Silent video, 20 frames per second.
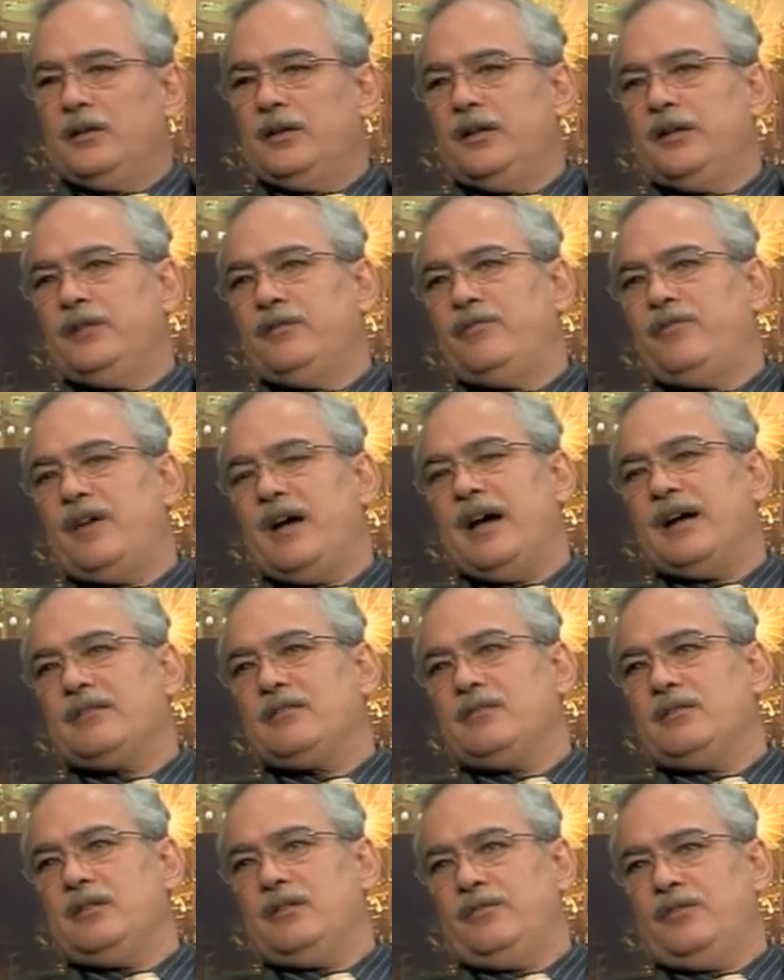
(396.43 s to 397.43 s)
In
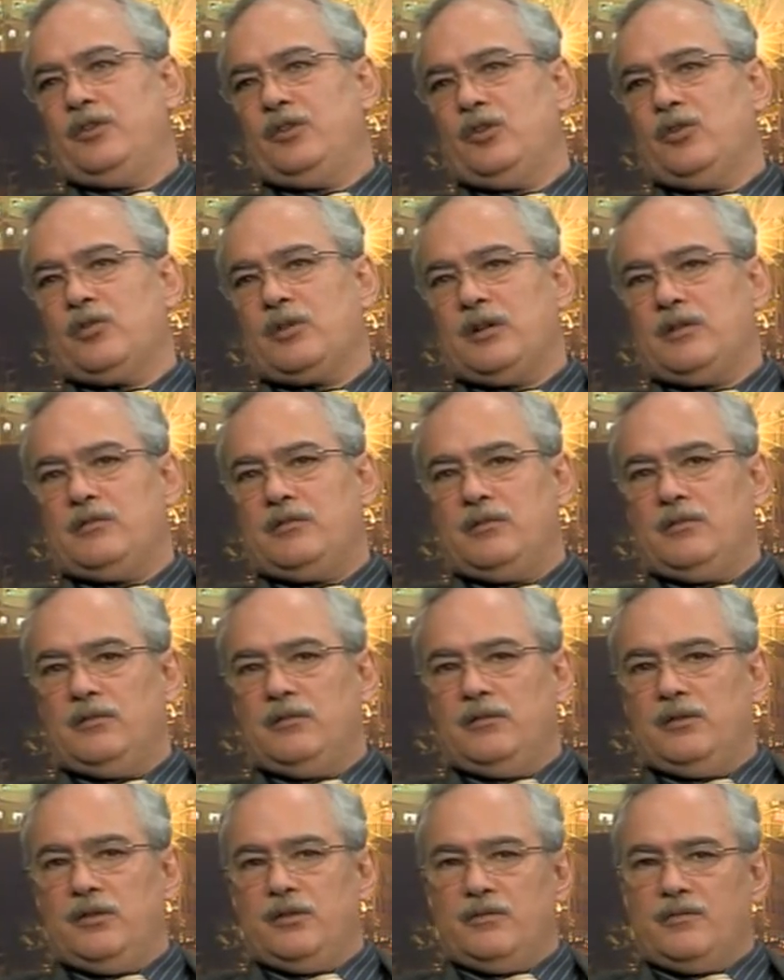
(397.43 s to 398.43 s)
fact, if you look at
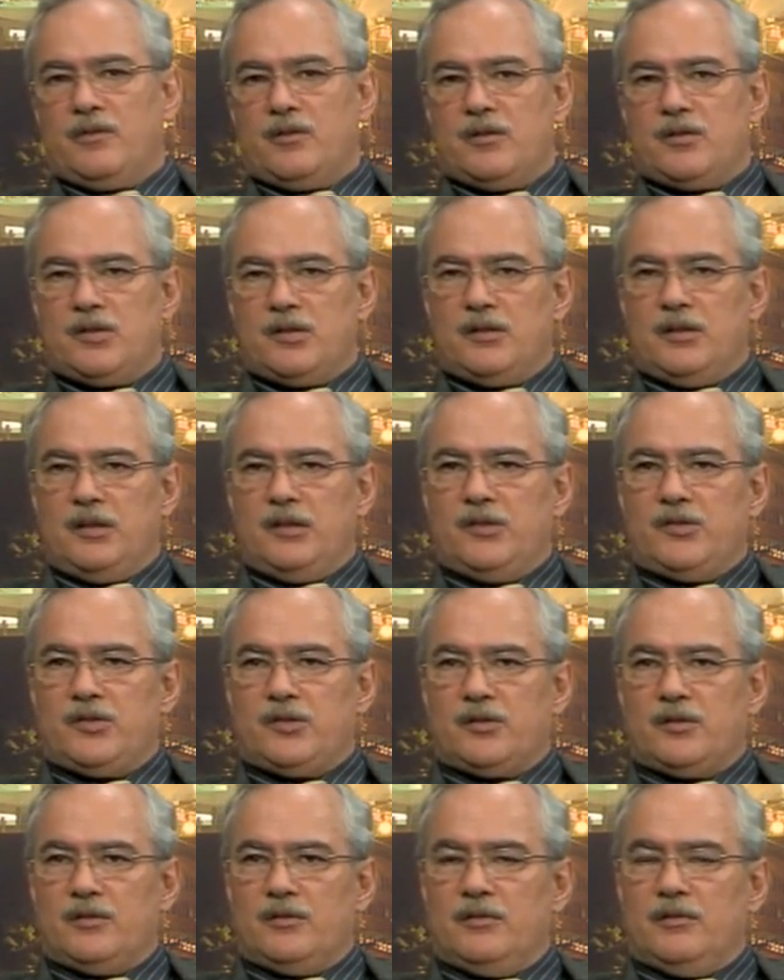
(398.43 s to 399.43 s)

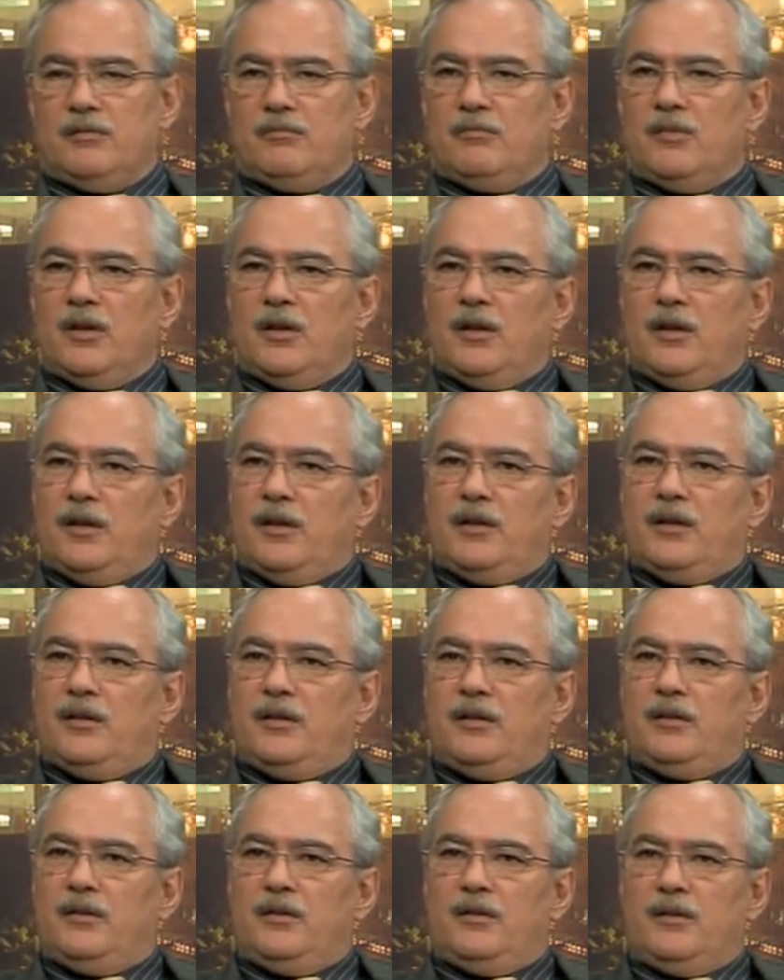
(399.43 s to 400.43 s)
universities,
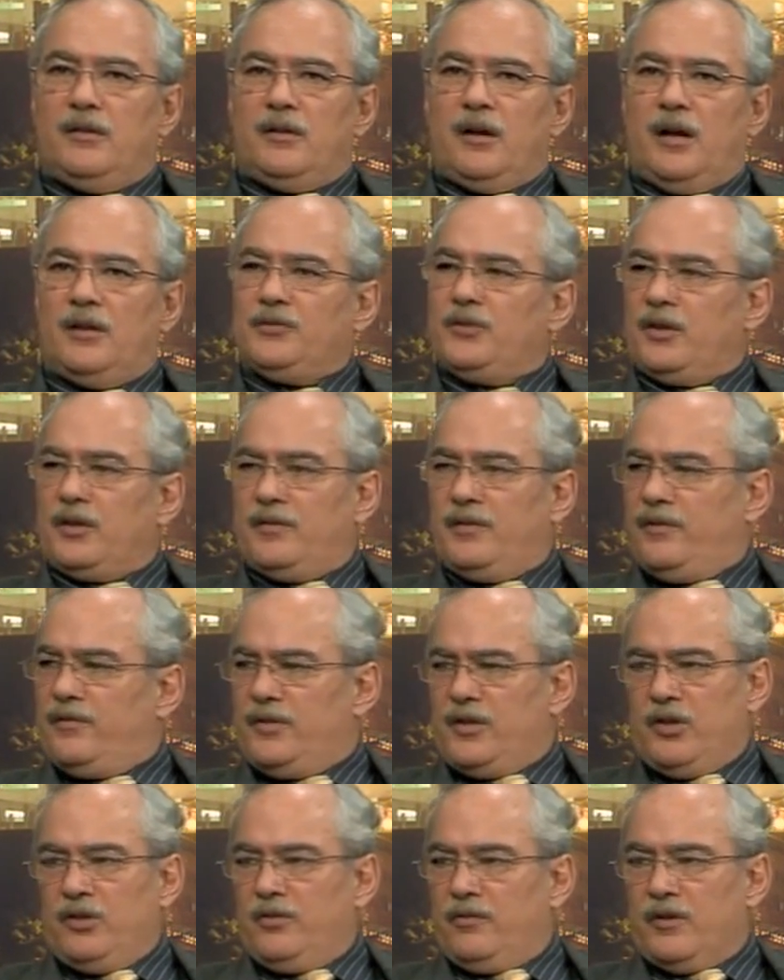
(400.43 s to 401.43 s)
in
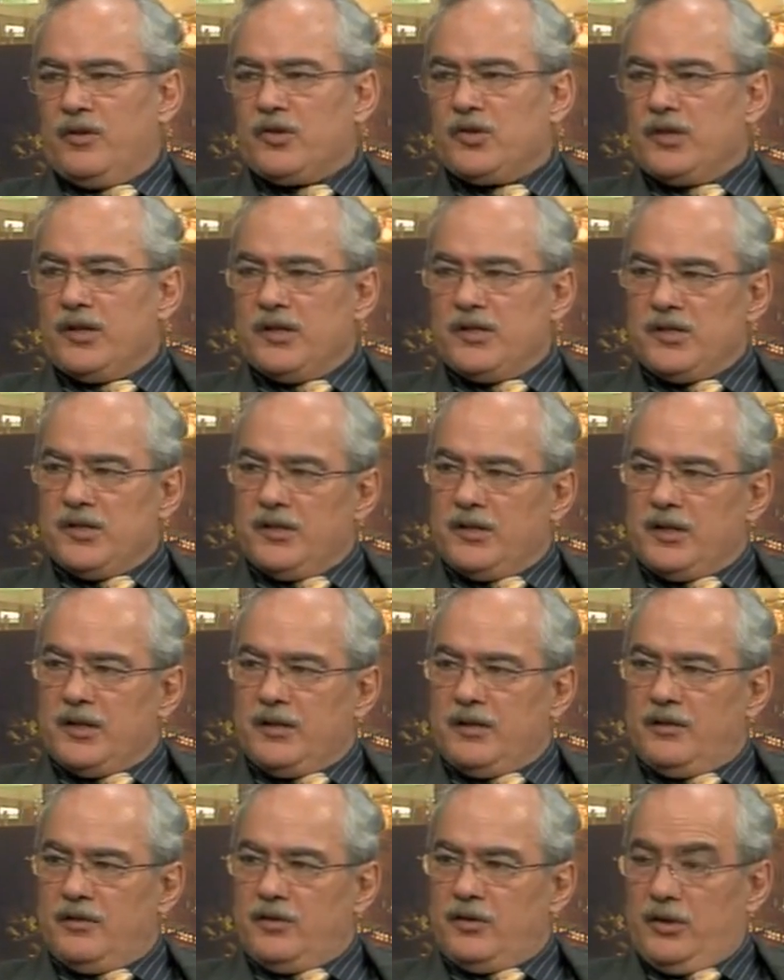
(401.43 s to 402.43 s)
150 universities in
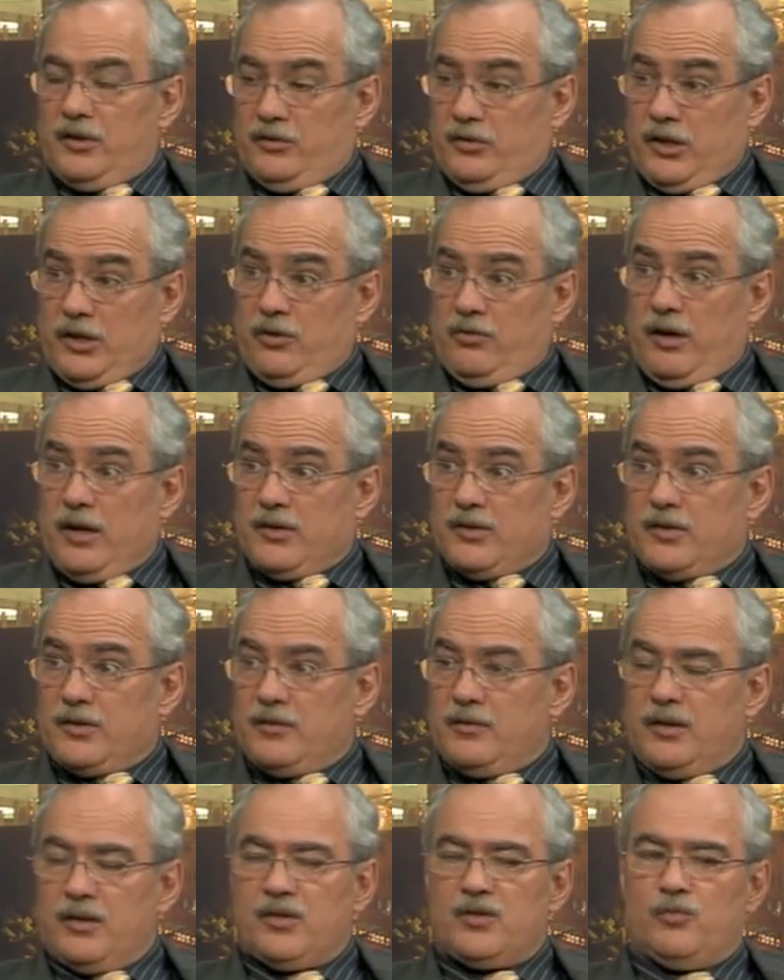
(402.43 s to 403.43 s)
the US,
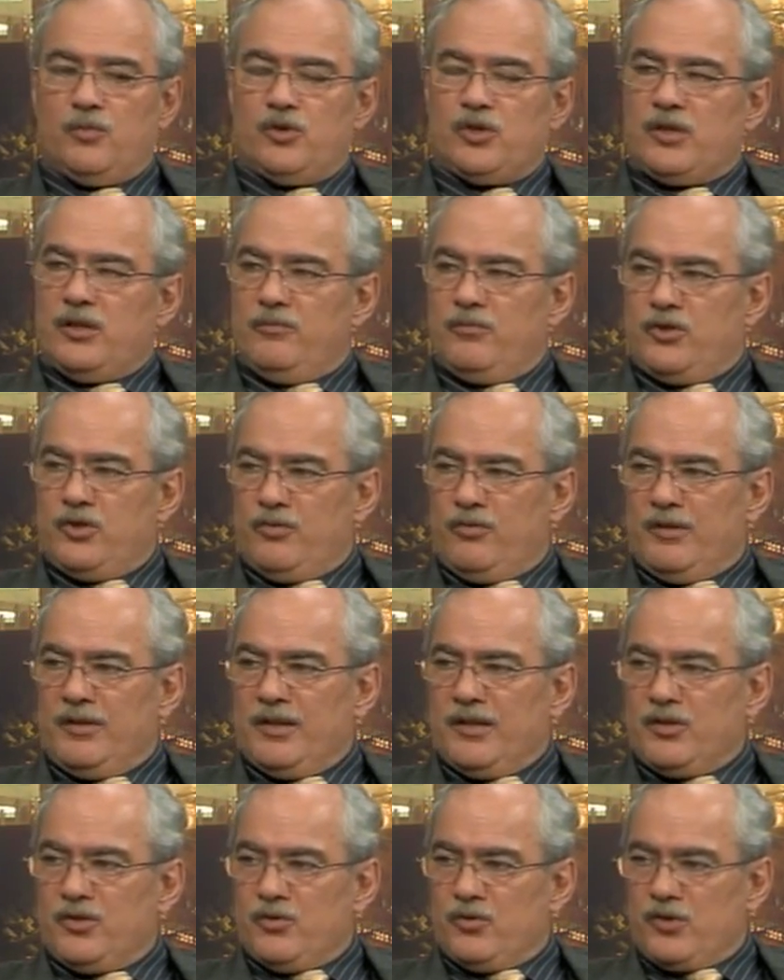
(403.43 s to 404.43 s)
there's Muslim
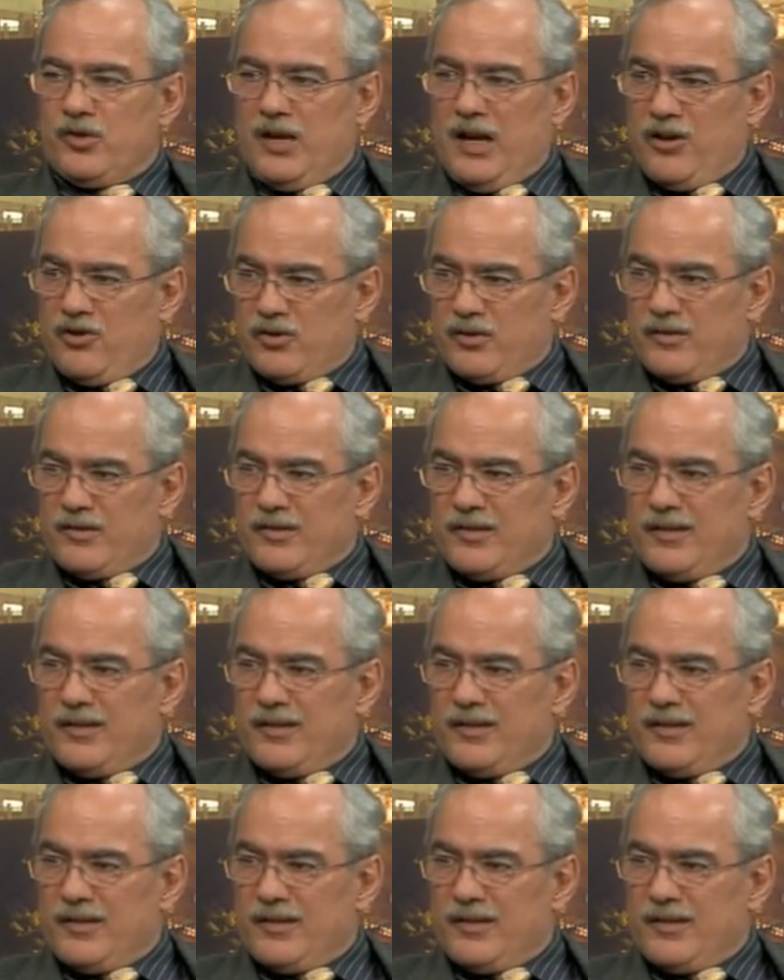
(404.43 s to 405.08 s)
student associations.